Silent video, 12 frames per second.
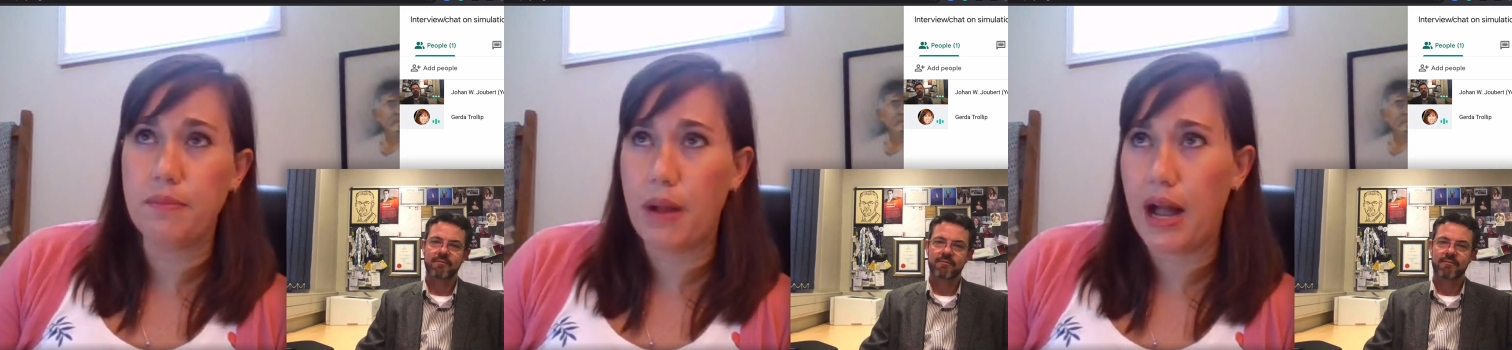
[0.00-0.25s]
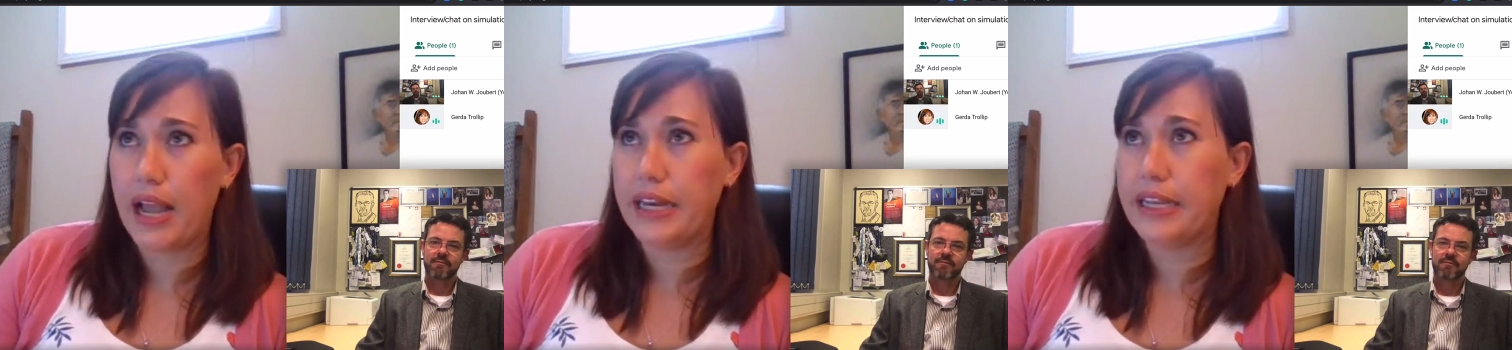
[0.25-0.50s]

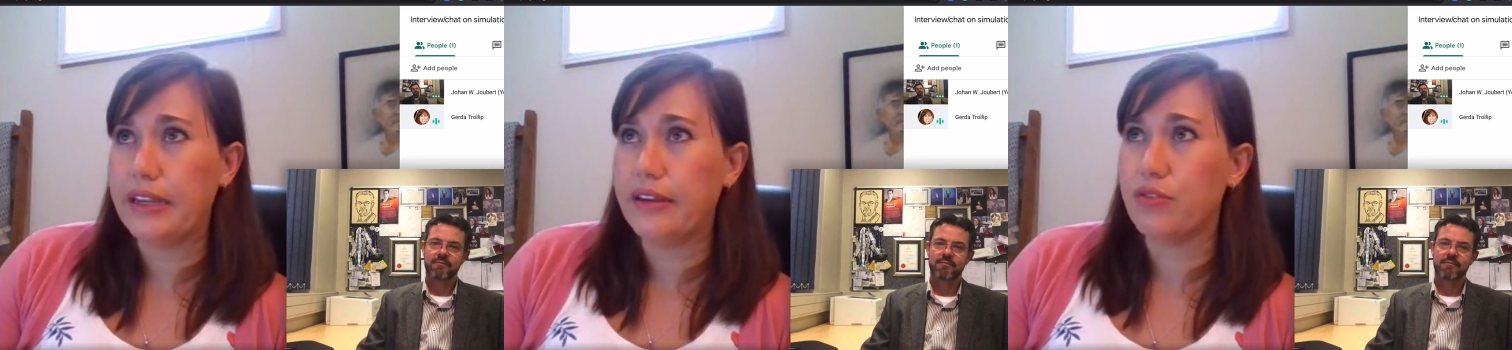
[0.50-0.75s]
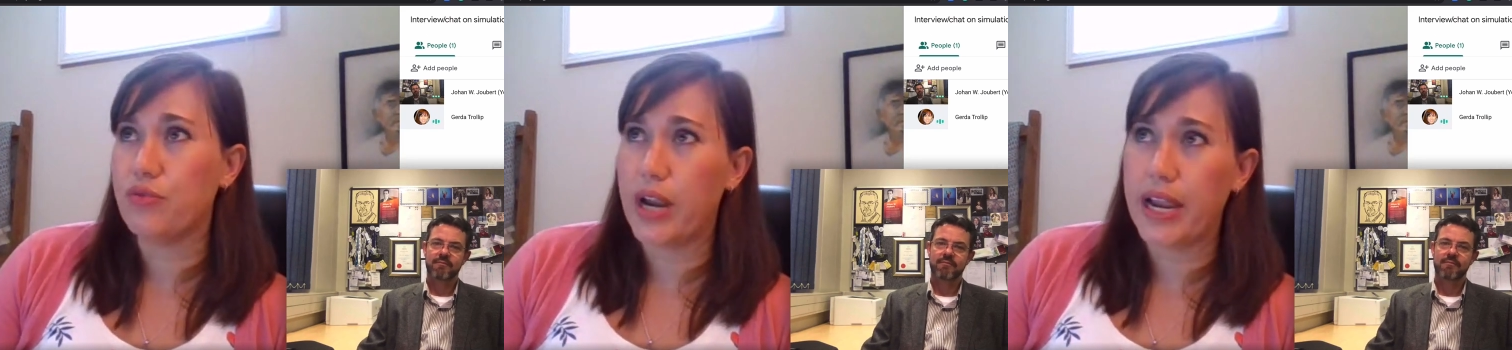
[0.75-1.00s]

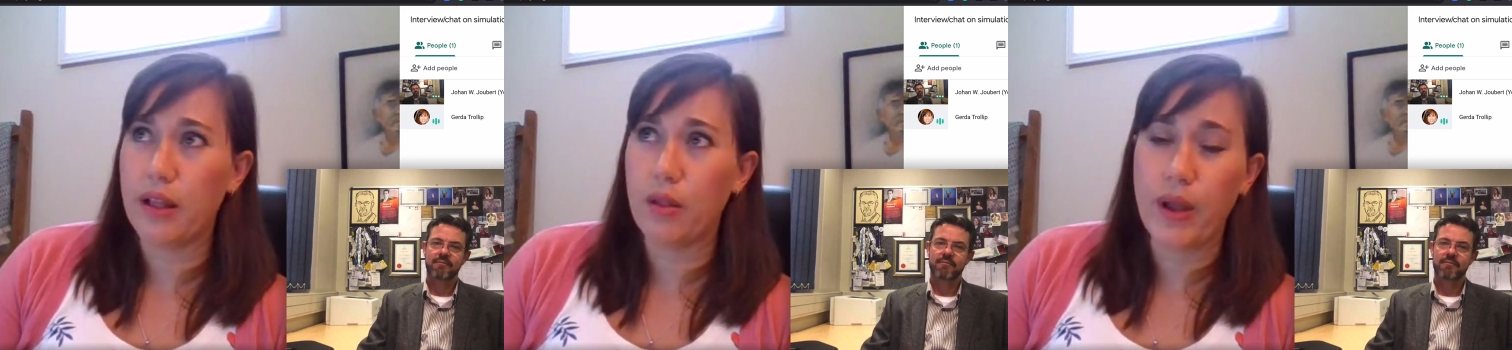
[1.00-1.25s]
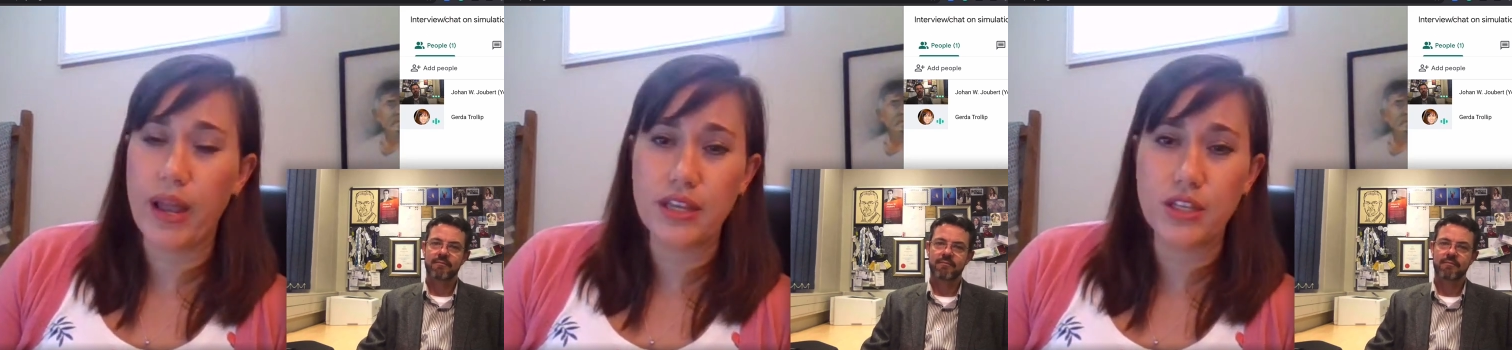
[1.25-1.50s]
Speaker 1: mining,
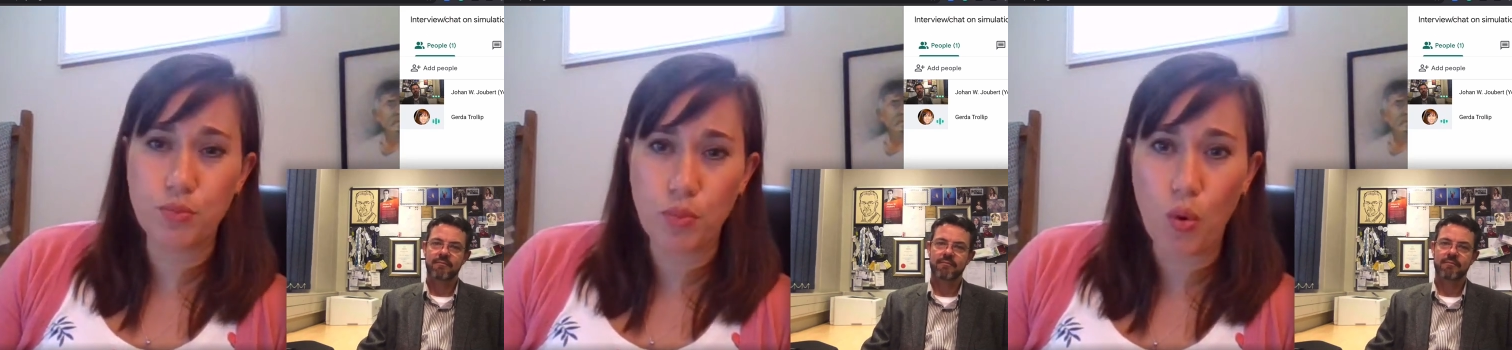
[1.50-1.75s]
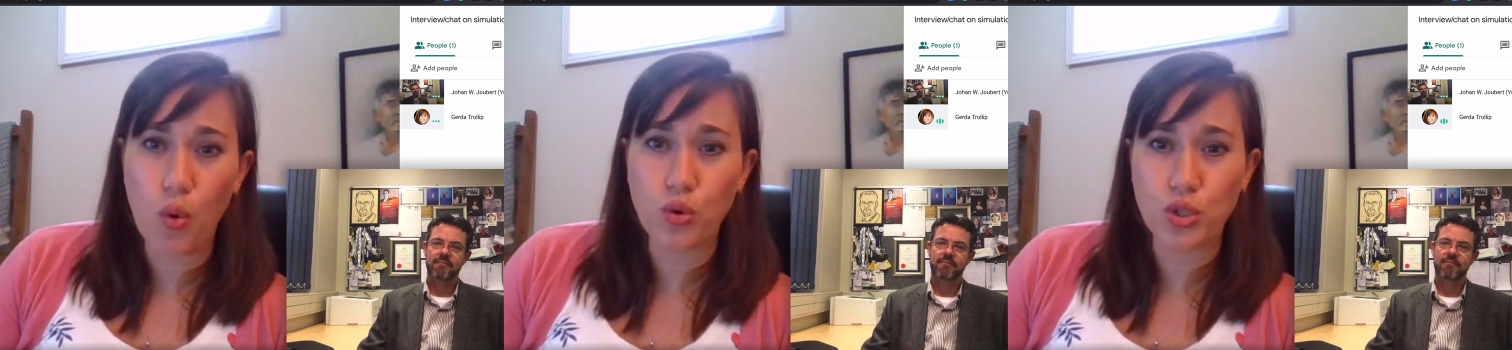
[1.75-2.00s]
railways,
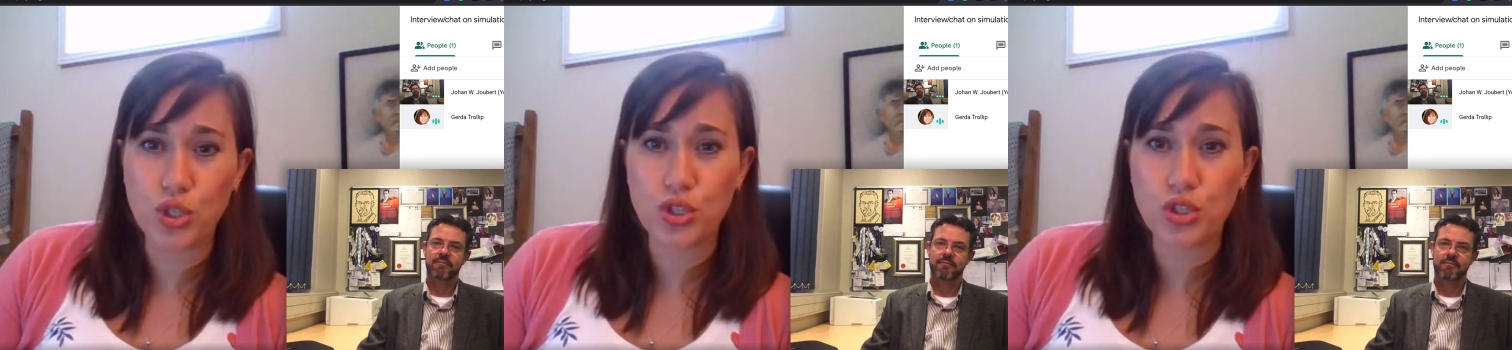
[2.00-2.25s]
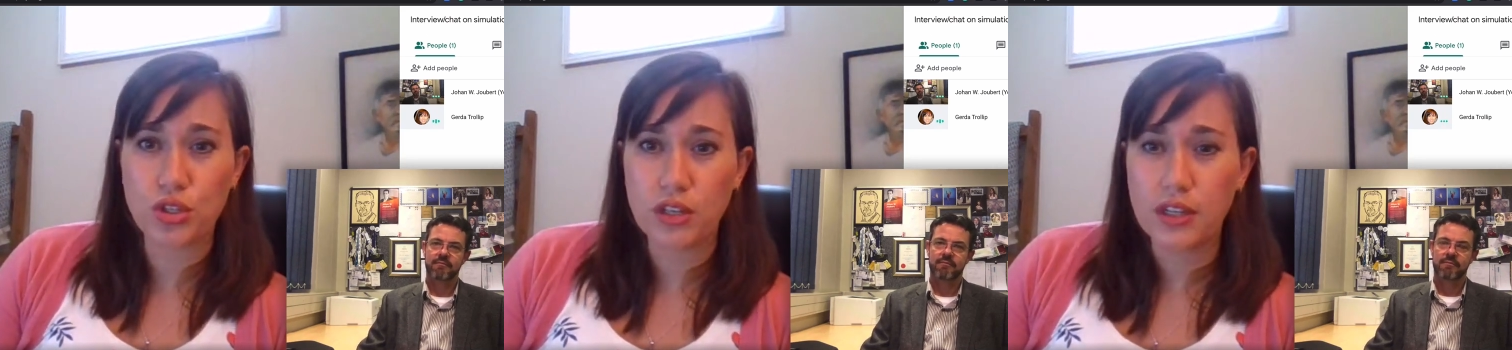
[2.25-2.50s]

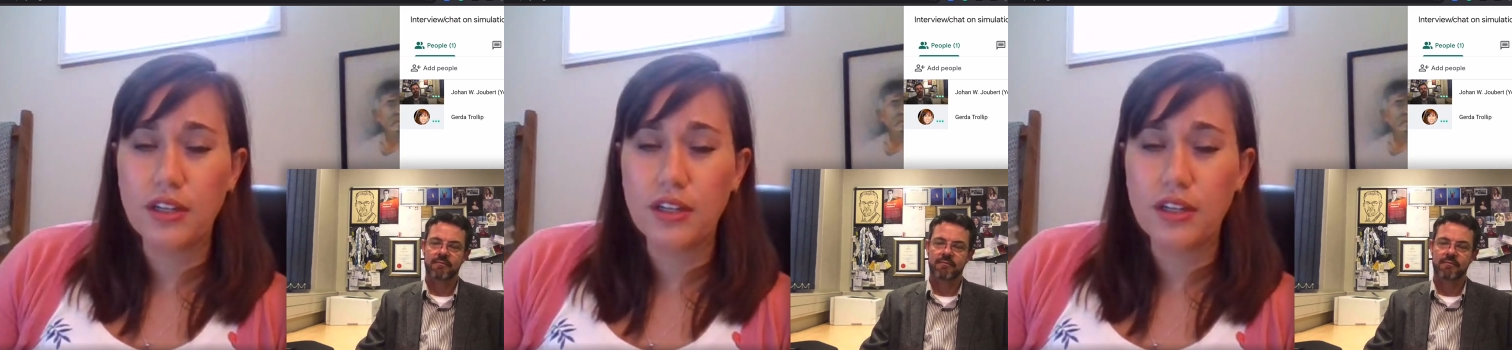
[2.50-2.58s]
ports.